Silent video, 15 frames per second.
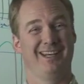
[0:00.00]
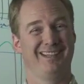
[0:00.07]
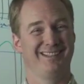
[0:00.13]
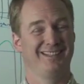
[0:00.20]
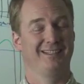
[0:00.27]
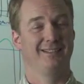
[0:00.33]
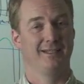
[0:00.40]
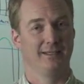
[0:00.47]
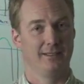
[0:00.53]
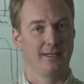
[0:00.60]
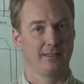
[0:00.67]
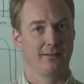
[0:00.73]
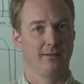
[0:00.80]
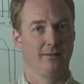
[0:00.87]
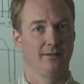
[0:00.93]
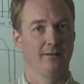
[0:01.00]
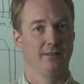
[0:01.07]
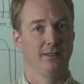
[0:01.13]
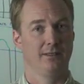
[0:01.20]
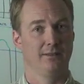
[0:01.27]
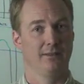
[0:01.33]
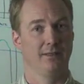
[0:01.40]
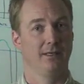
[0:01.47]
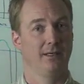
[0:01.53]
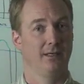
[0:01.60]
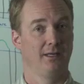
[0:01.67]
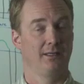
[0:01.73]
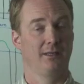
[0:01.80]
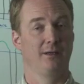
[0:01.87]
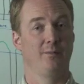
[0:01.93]
existing technologies
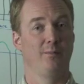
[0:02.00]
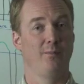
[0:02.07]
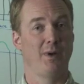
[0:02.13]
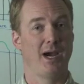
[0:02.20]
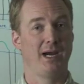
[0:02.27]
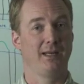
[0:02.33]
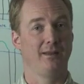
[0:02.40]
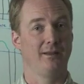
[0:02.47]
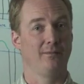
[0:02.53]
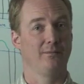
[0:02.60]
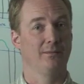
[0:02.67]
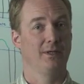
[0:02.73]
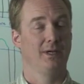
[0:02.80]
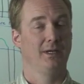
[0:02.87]
and combined them